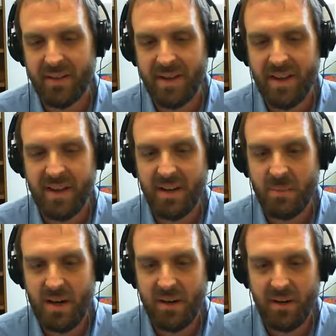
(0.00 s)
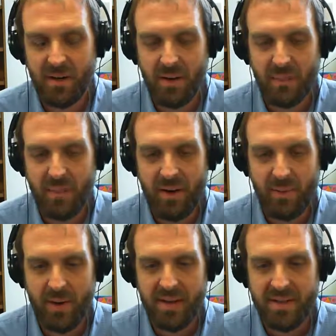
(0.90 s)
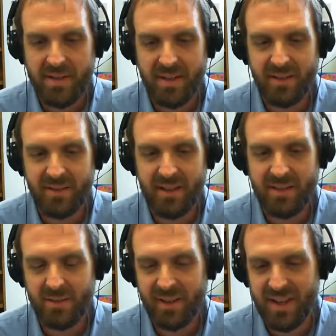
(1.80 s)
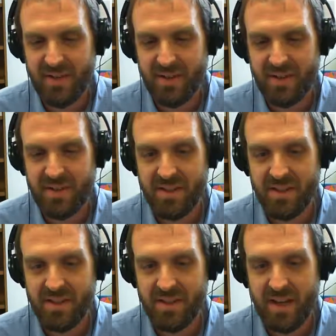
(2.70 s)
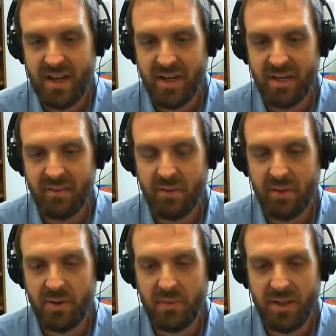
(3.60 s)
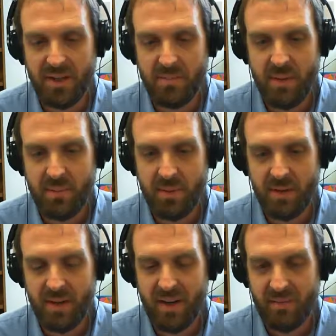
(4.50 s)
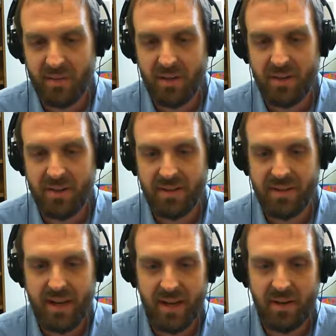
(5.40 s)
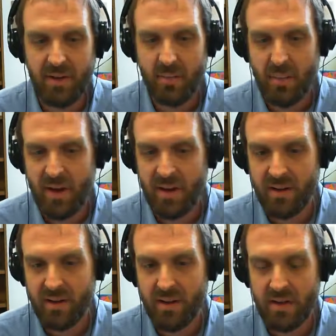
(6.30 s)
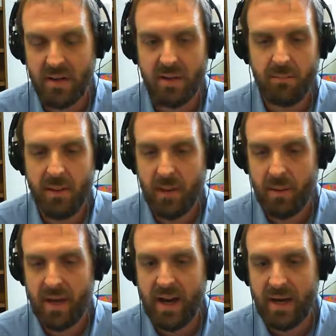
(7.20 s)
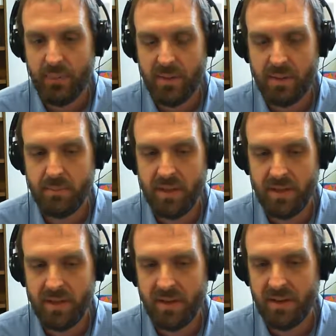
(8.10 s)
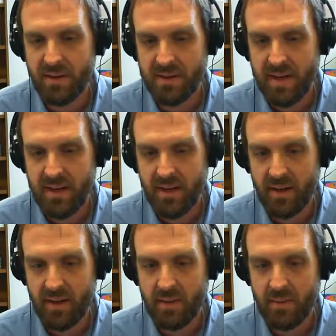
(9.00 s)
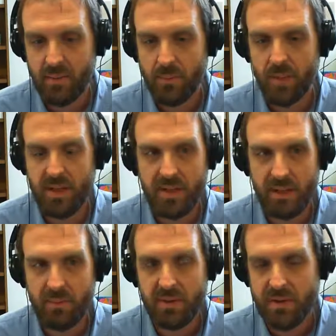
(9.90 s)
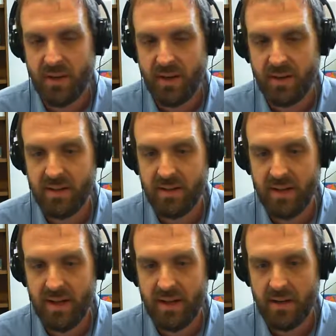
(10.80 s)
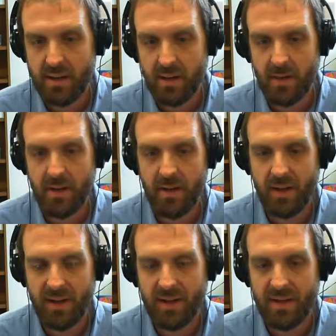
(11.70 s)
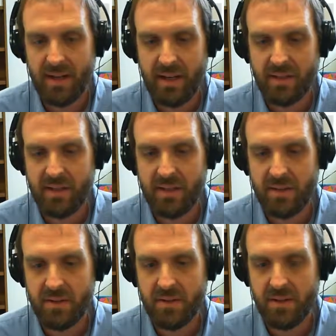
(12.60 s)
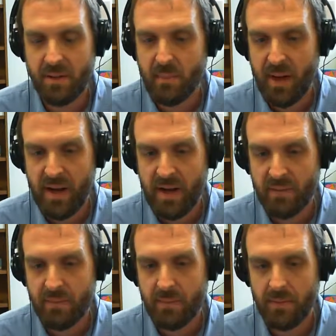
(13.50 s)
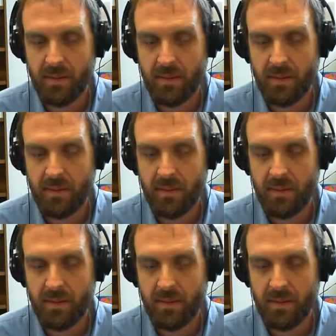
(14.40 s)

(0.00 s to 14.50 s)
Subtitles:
talking about race and race relations is kind of difficult because people can often take you wrong. Maybe I was misunderstanding what she was trying to say, and it turned me off.